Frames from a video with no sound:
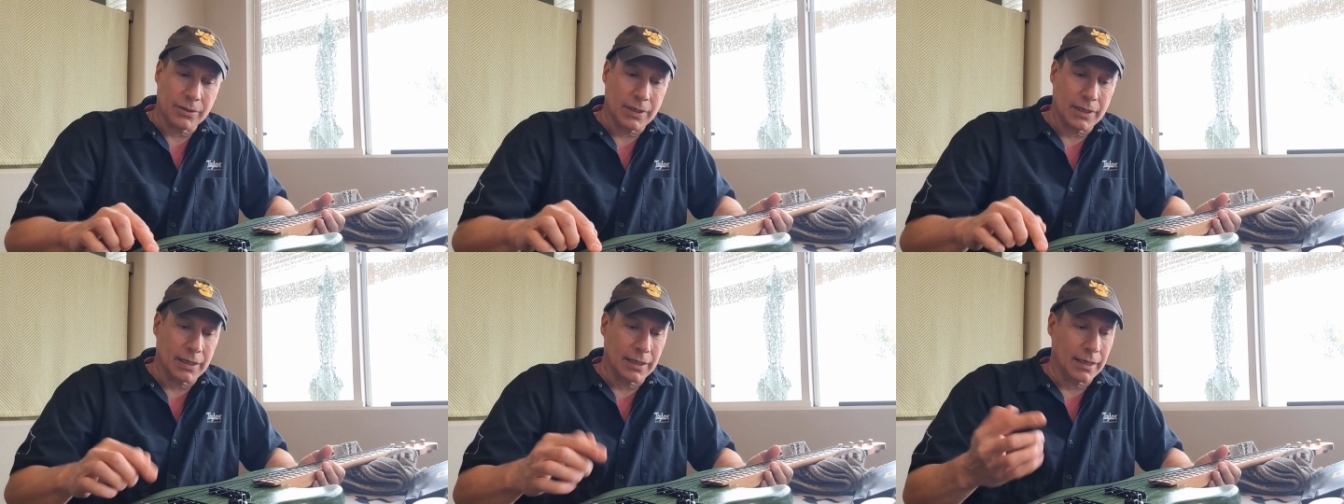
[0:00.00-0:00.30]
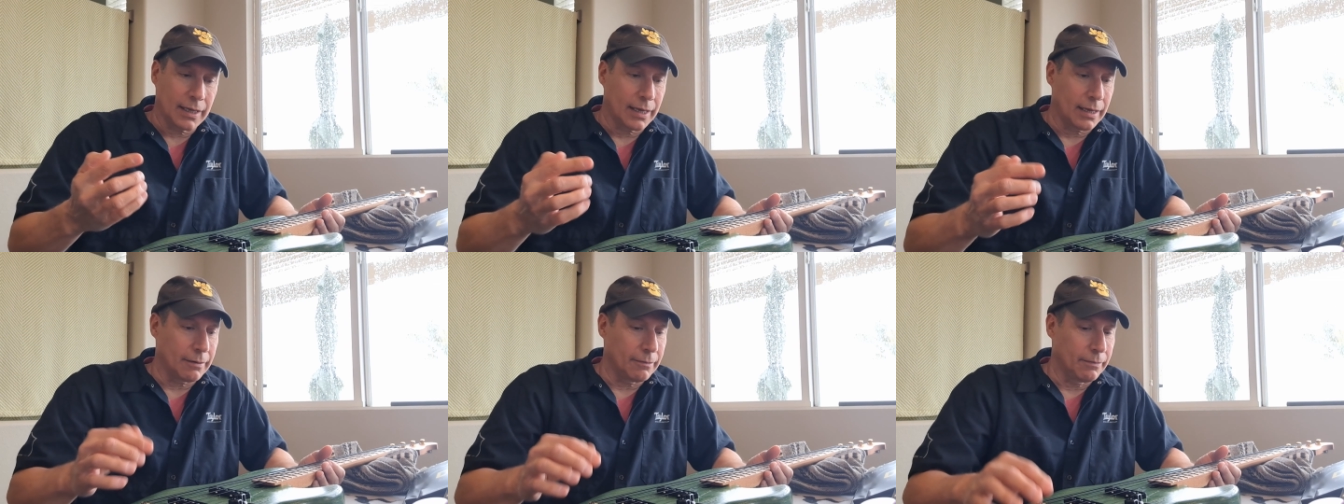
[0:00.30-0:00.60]
you can
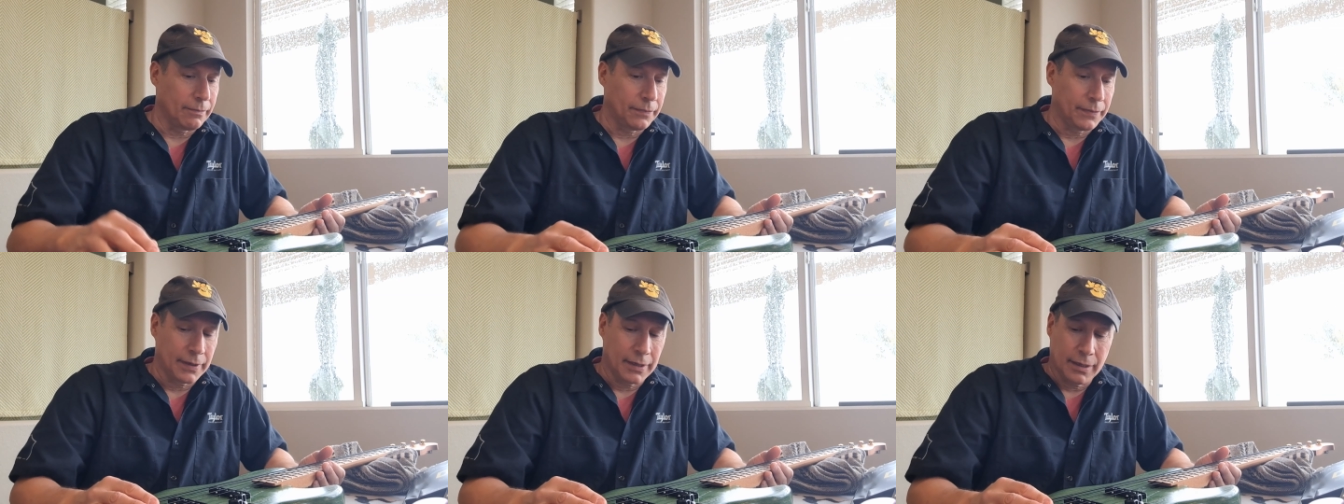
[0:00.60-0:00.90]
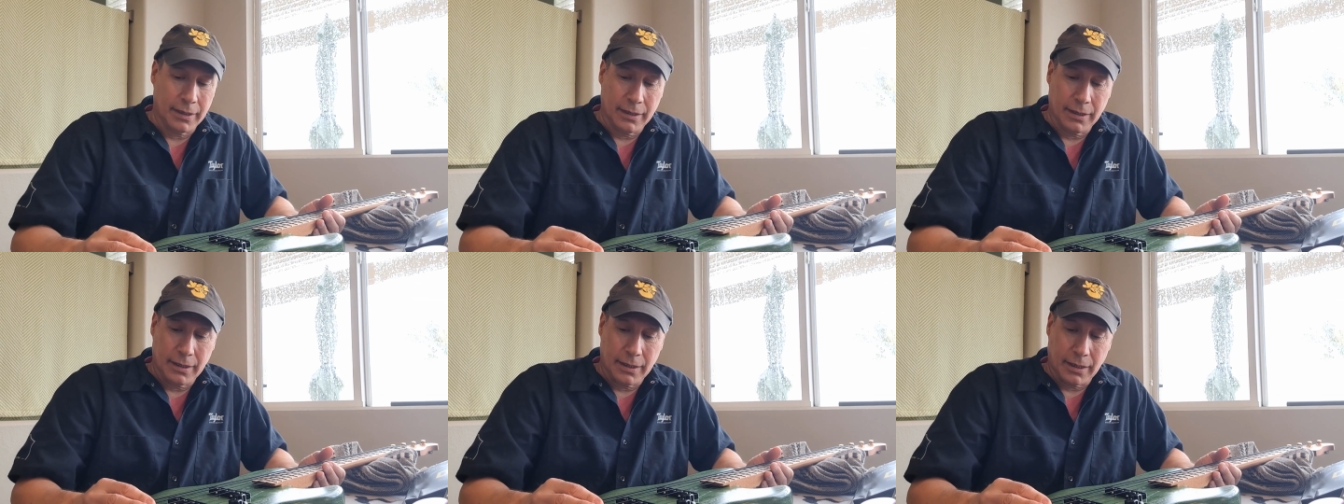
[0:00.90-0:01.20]
get
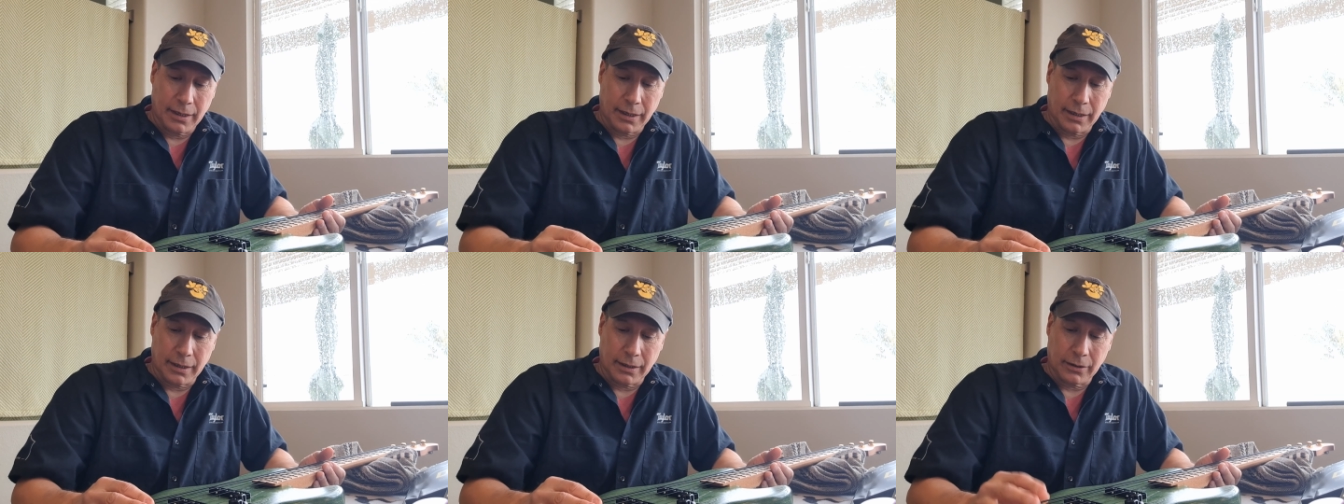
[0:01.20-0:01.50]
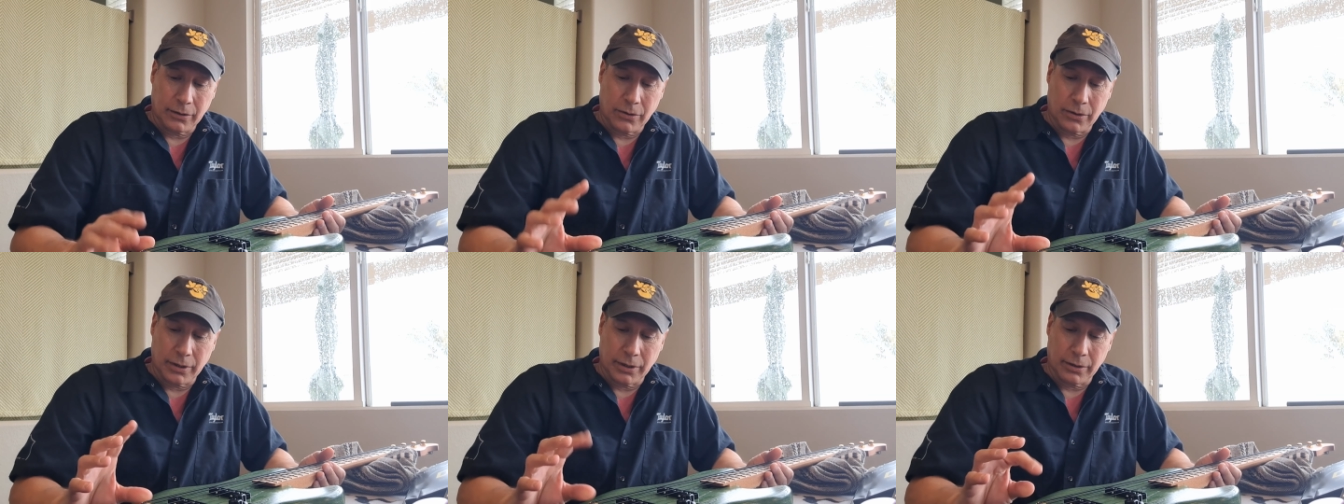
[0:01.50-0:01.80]

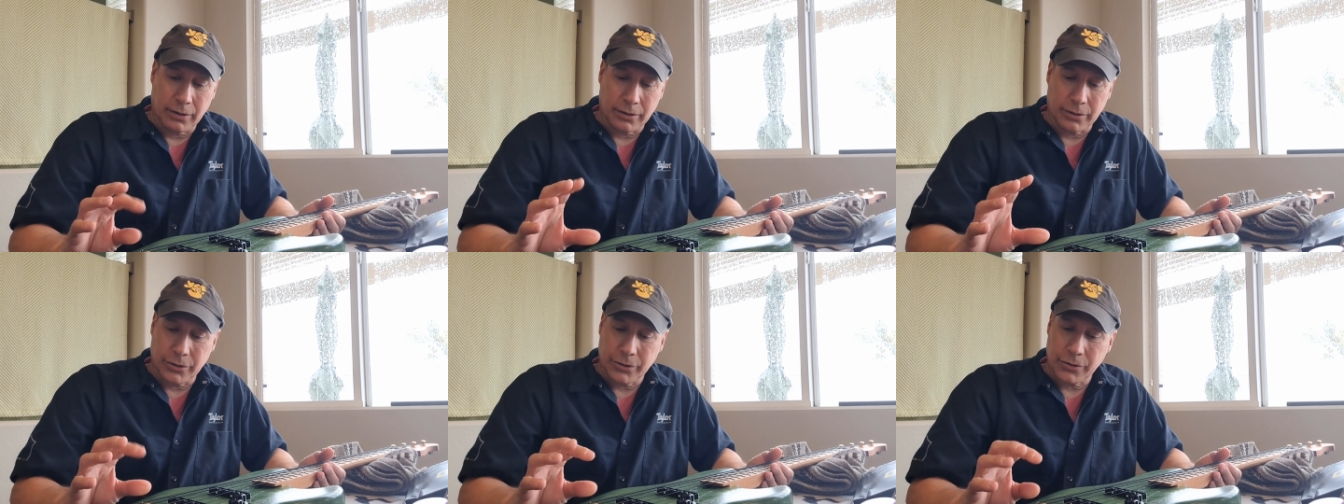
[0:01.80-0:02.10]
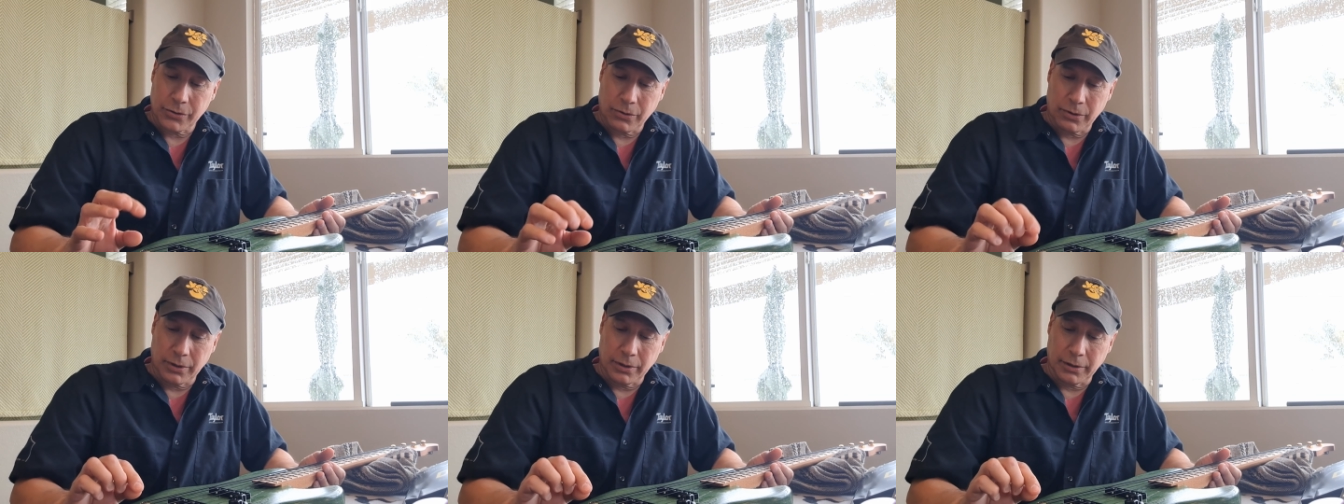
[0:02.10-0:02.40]
longer or
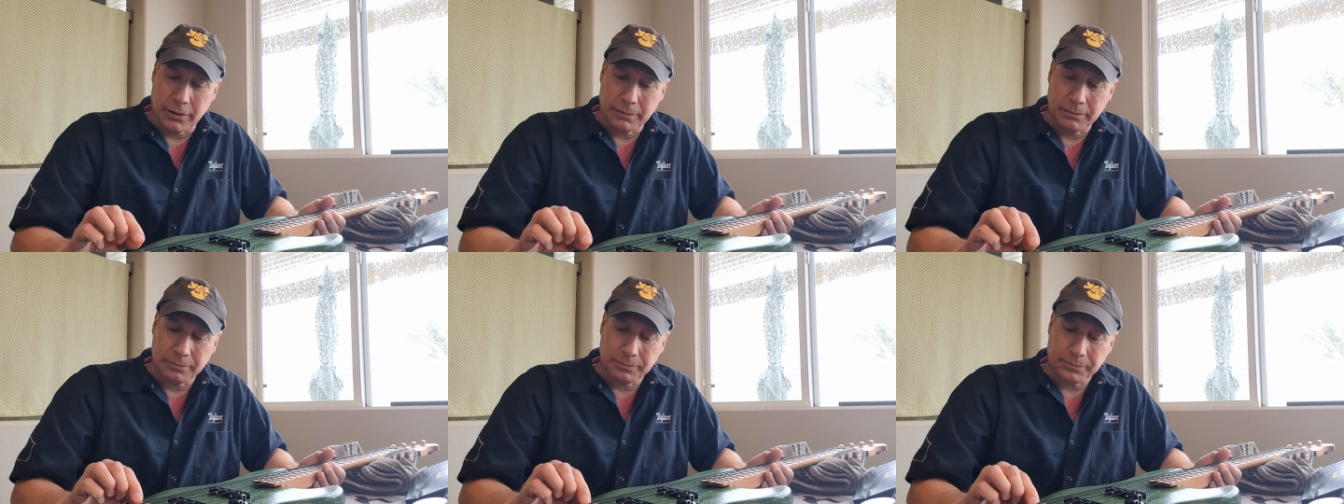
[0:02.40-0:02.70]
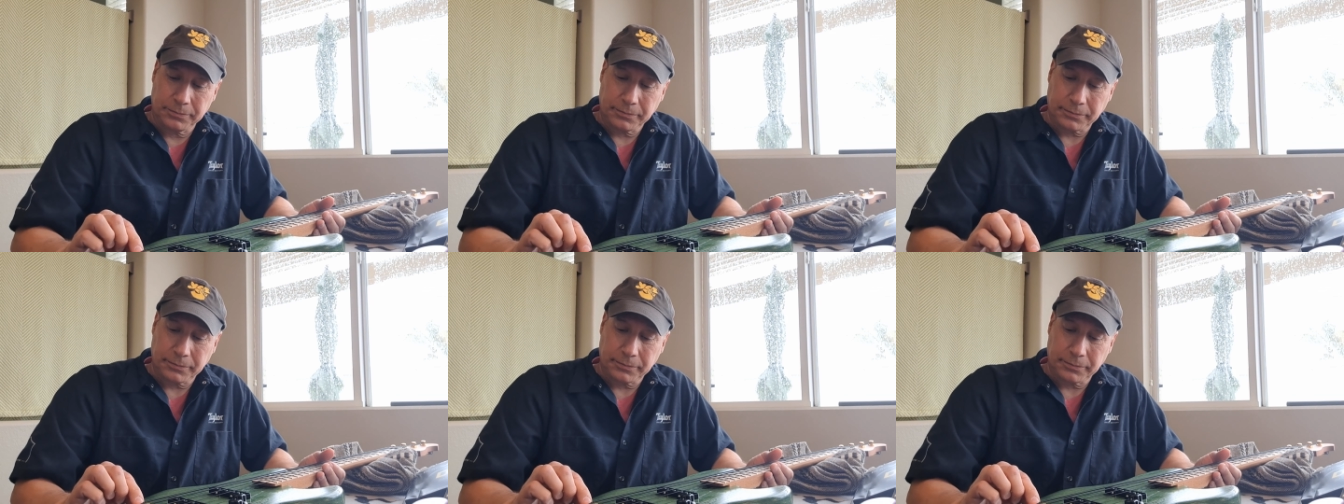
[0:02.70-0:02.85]
shorter